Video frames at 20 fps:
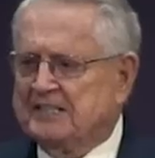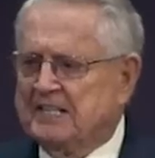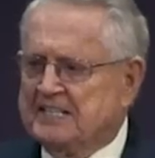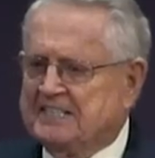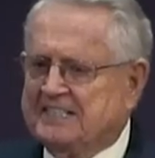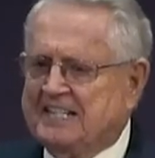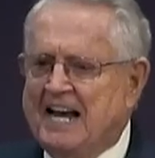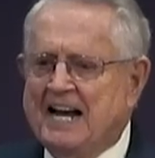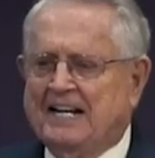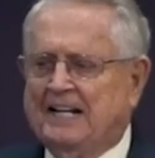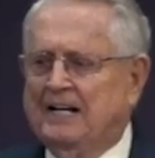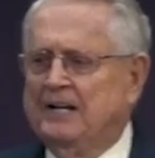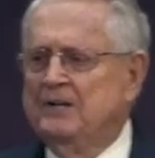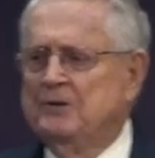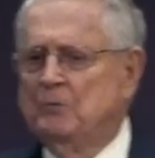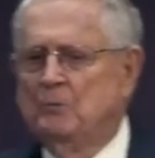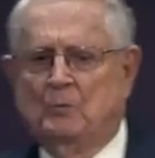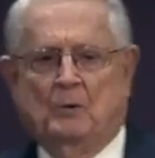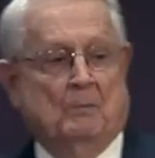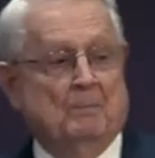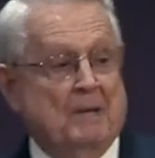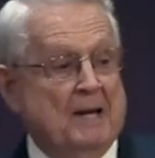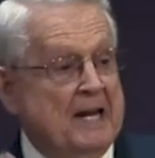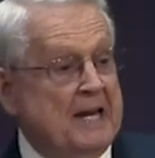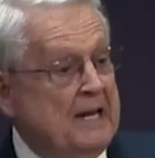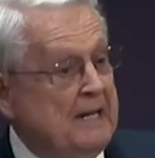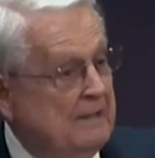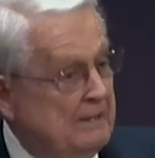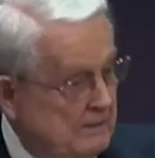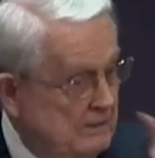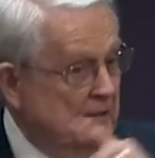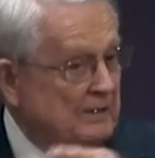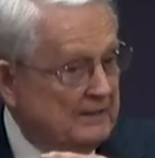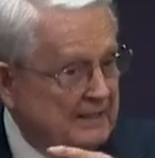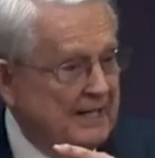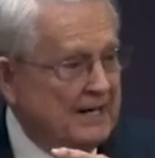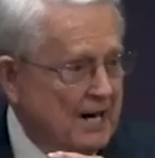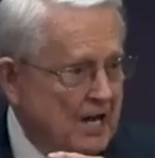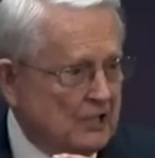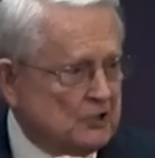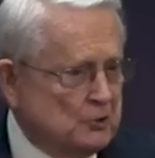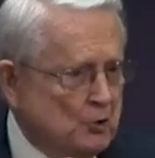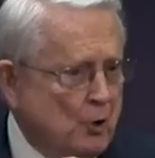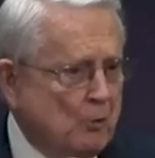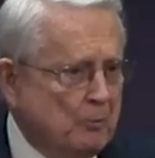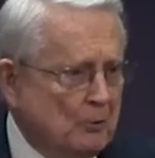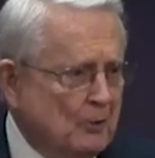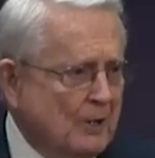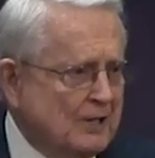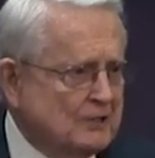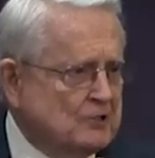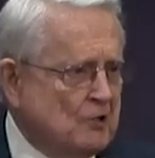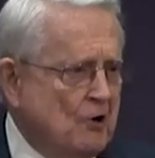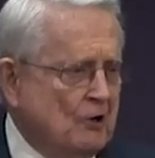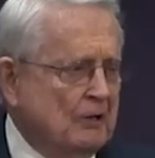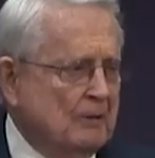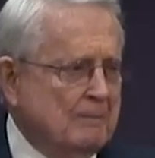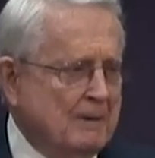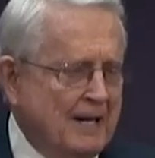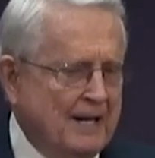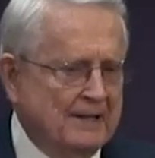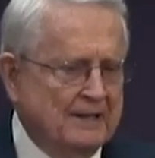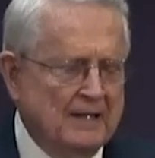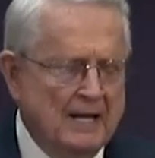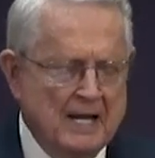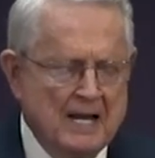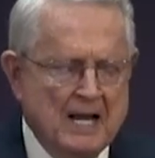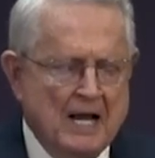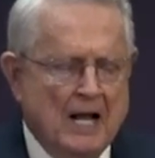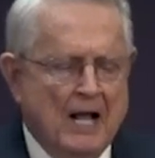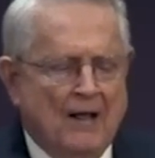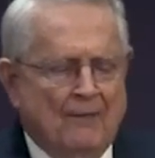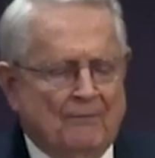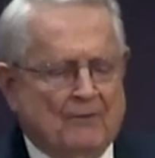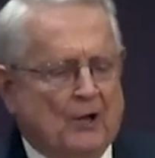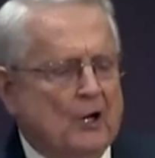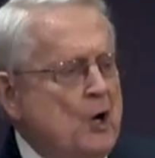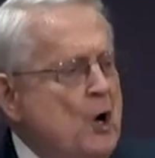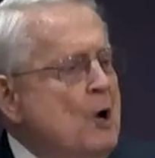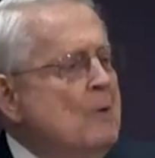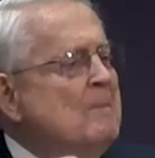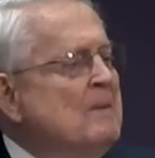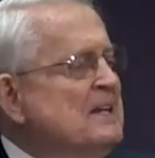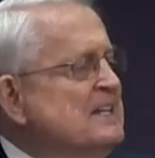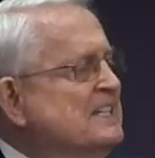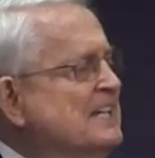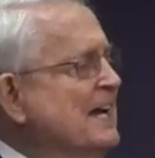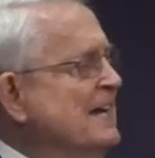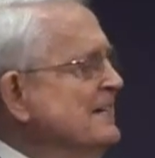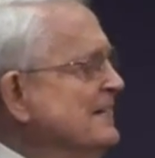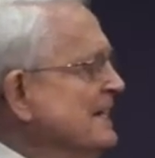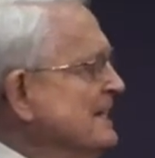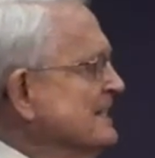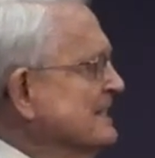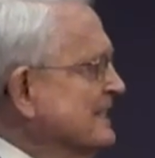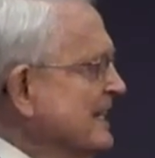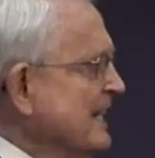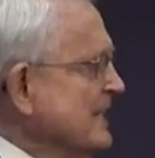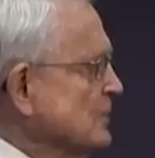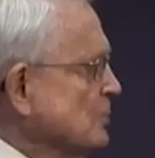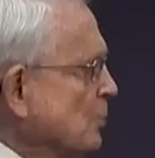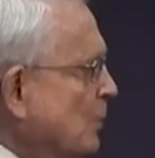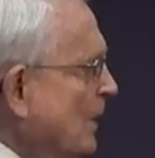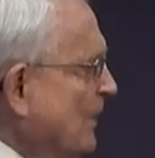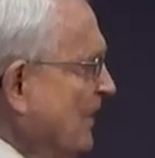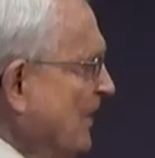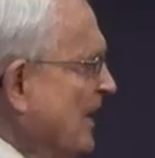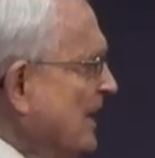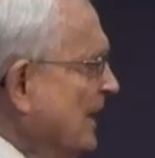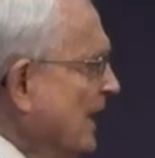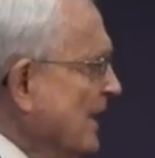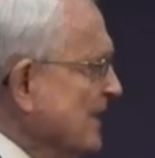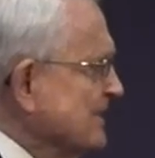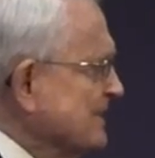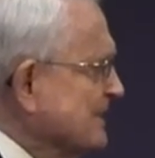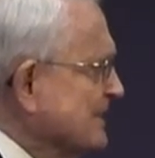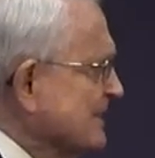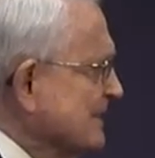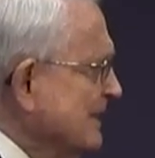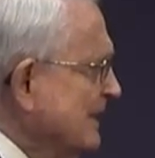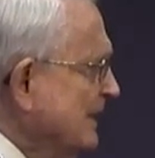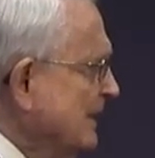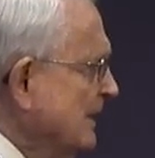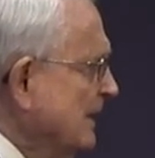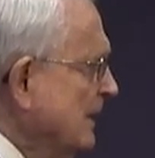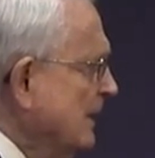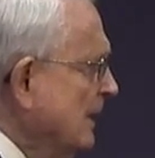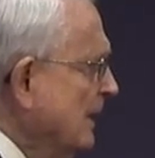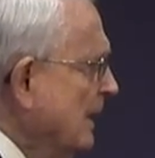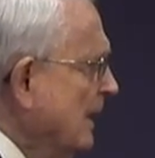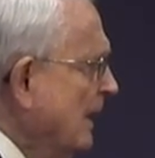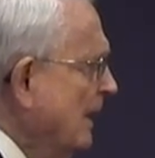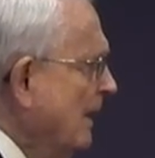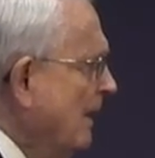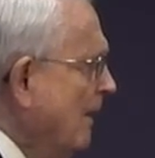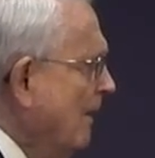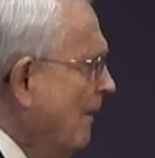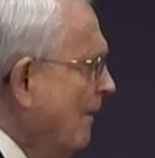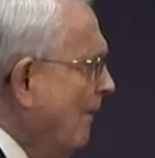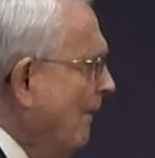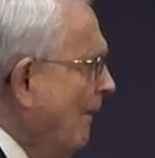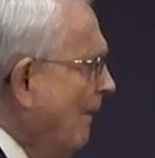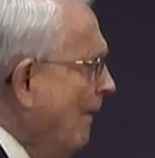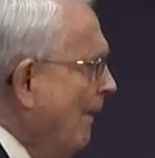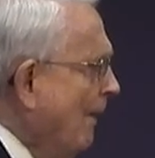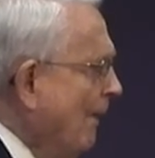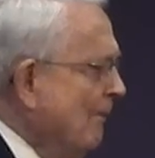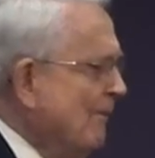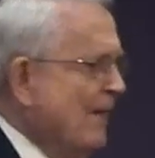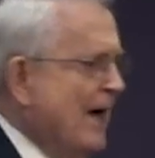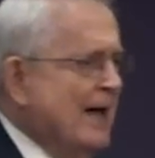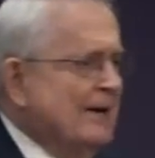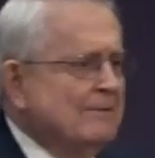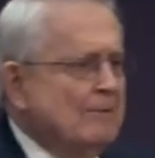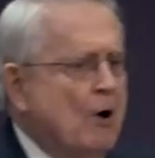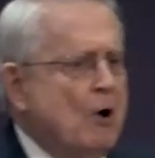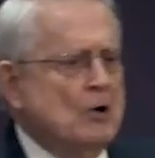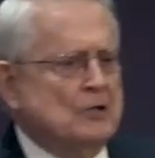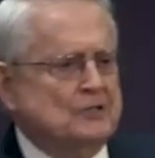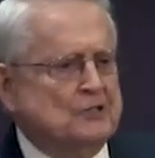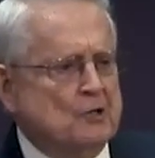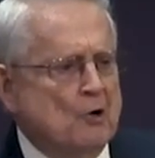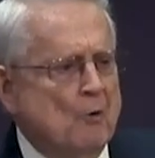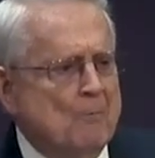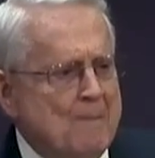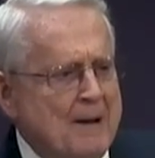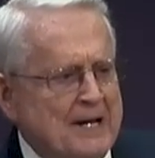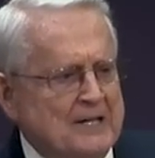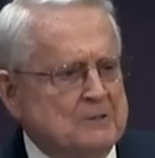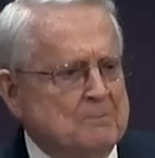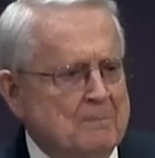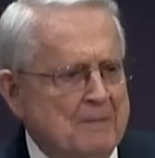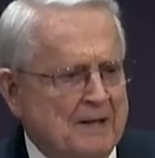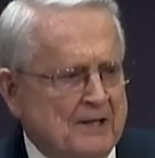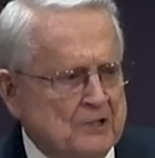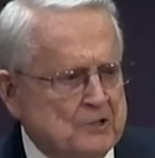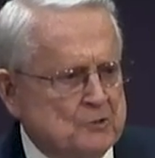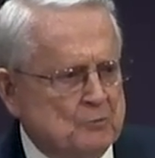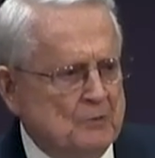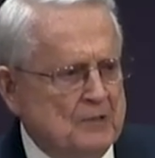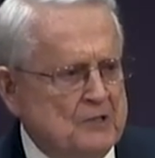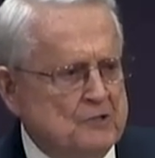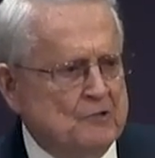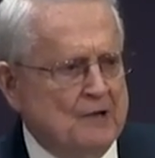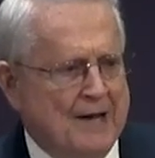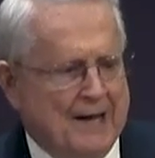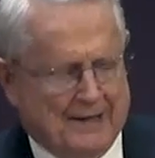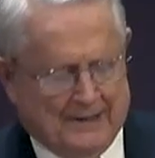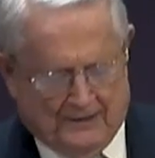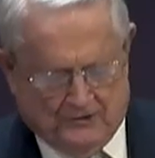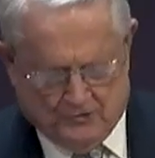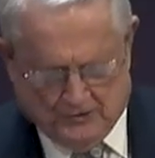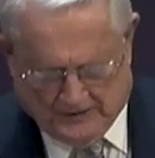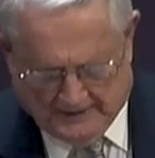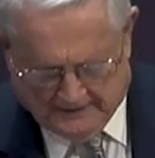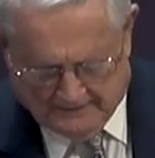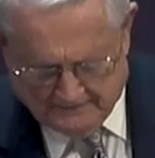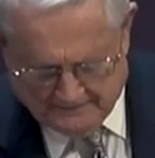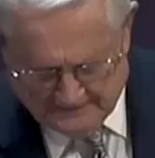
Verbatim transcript: The second will be in October. I'll talk about the human tendencies within us. That also makes ministry challenging.